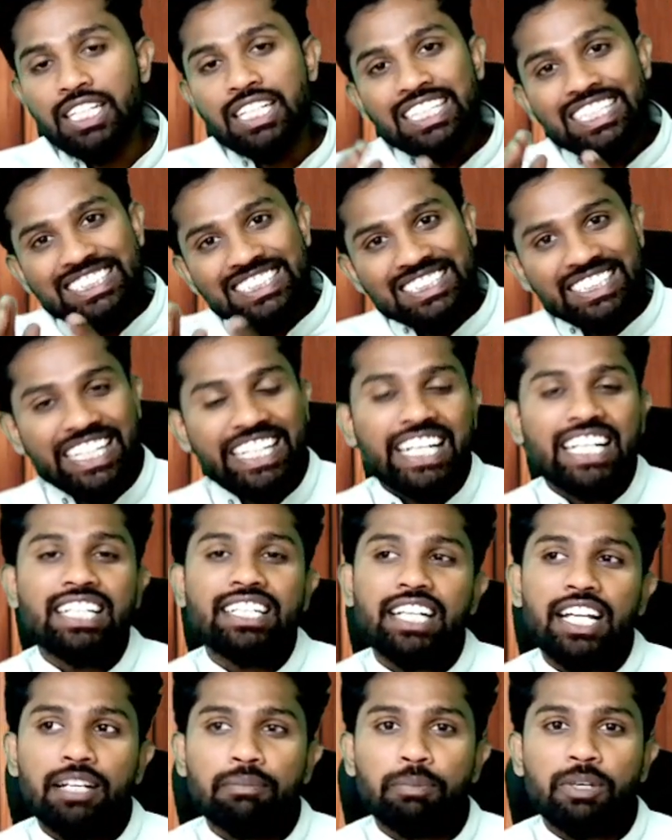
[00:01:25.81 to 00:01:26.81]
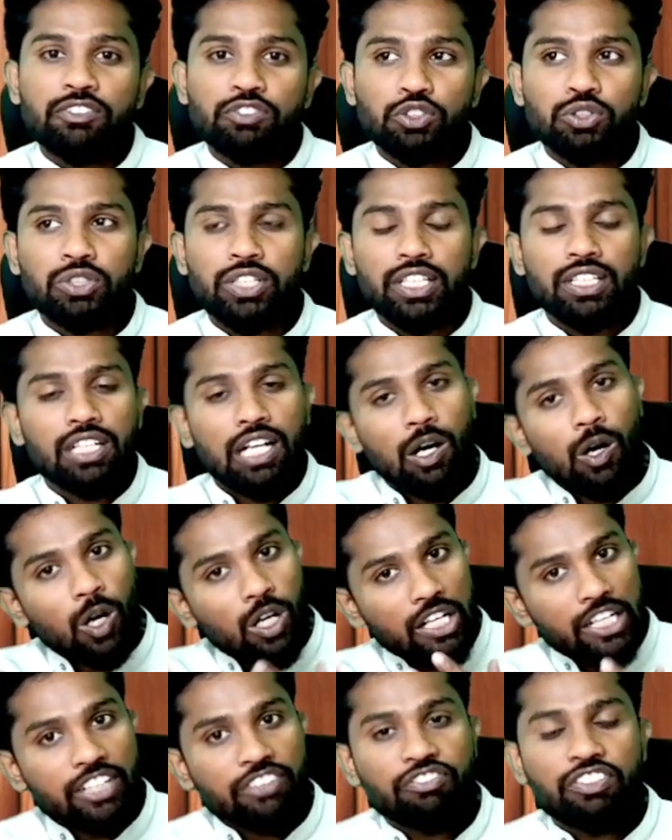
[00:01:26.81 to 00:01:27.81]
Second type of student
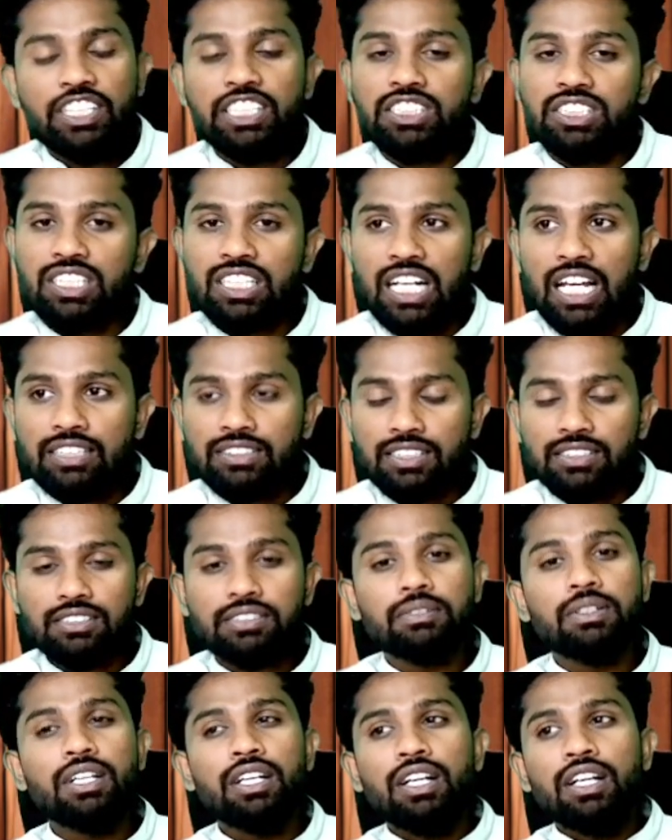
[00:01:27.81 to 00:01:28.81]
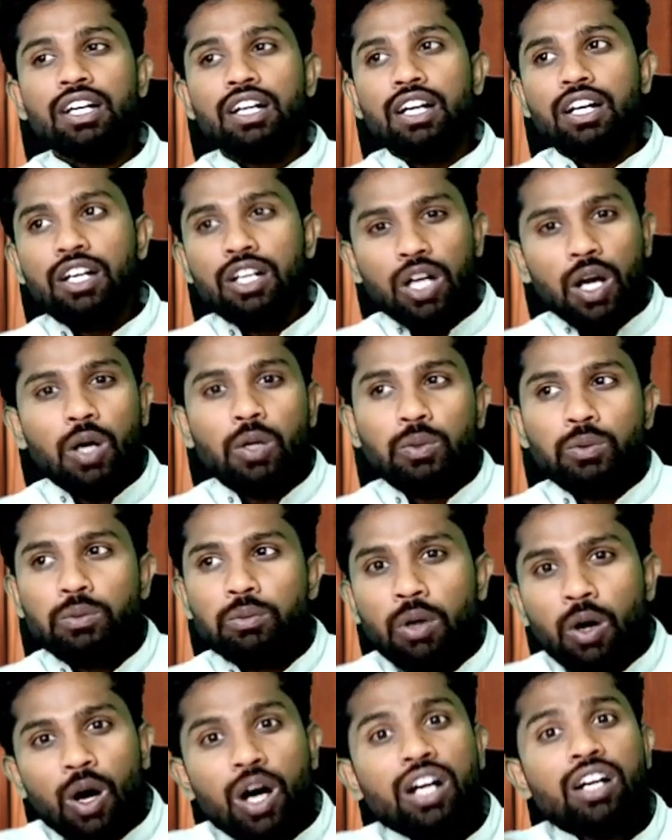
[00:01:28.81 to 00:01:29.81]
already finished the classes now,
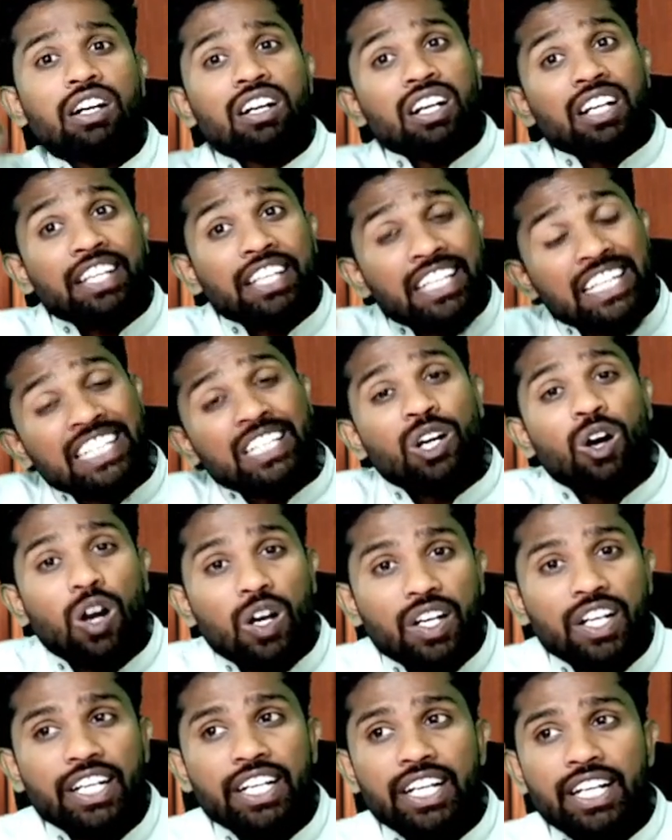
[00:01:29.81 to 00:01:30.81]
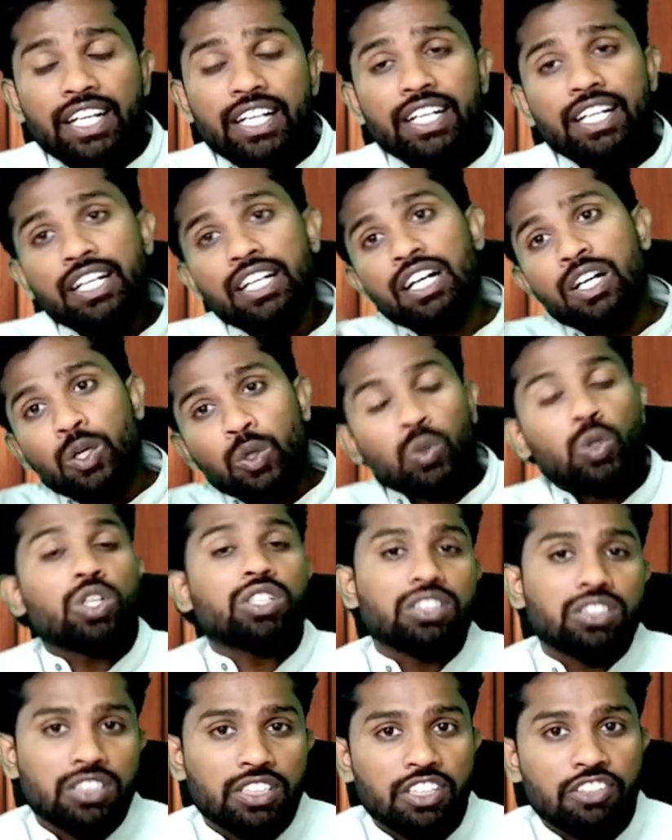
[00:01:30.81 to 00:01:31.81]
or he already wrote
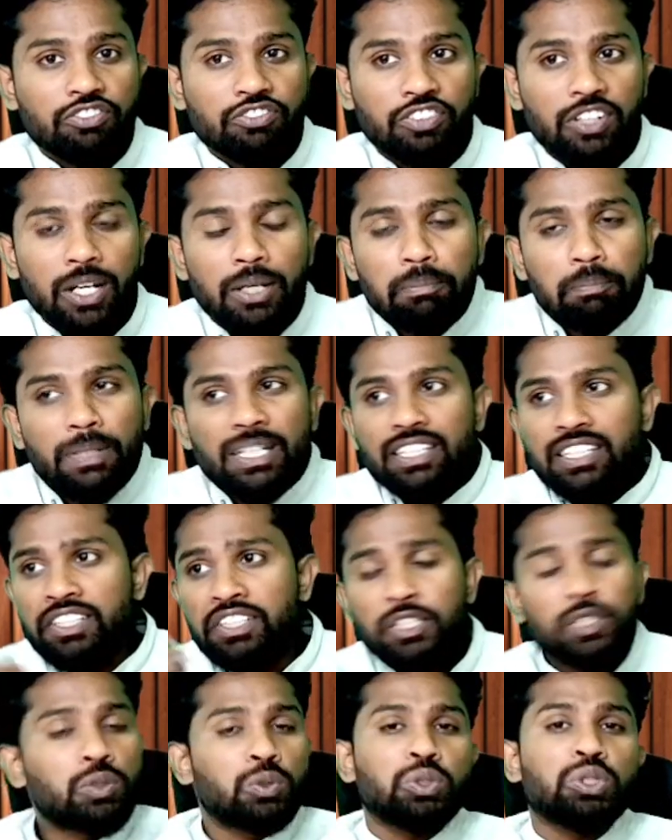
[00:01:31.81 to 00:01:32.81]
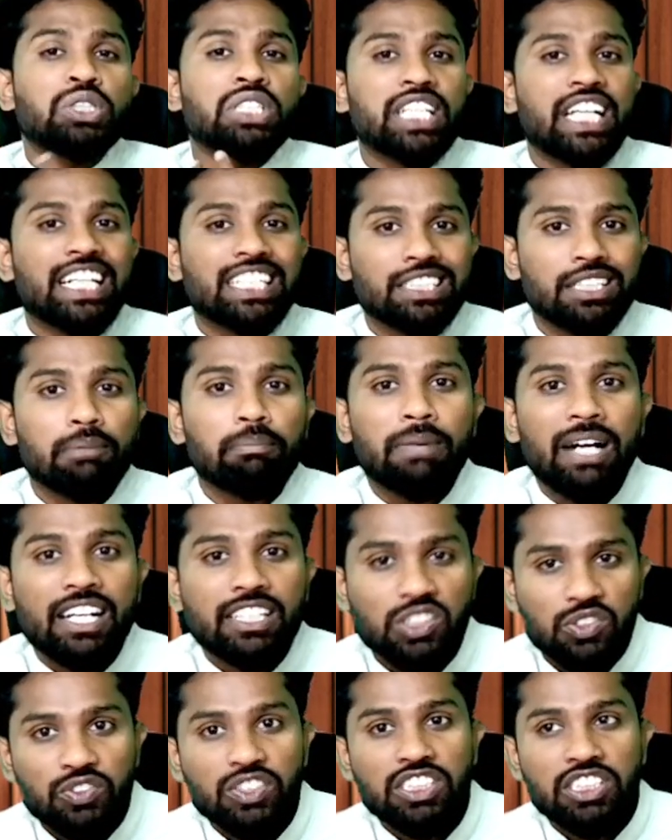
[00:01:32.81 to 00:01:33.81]
CFR but he couldn't get the
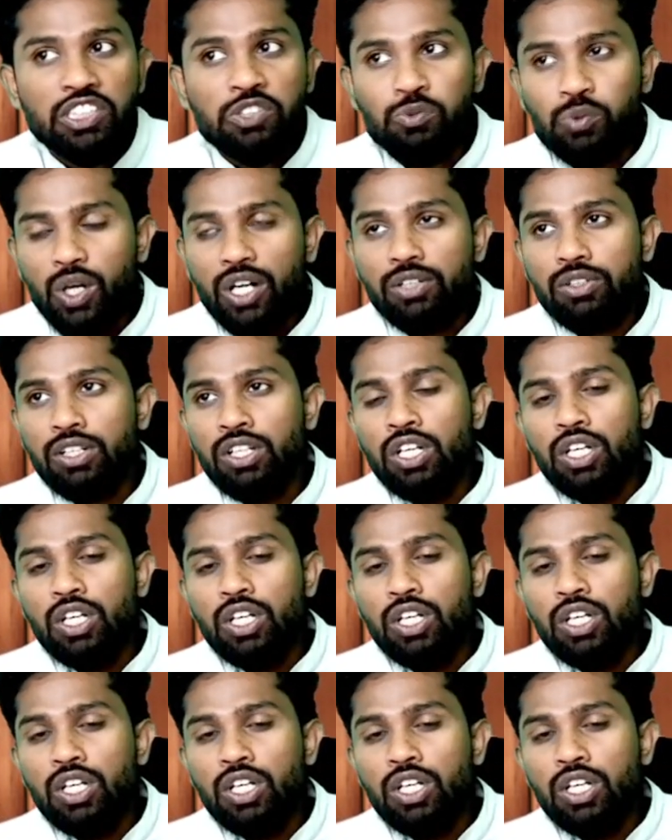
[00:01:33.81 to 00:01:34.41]
marks which he want.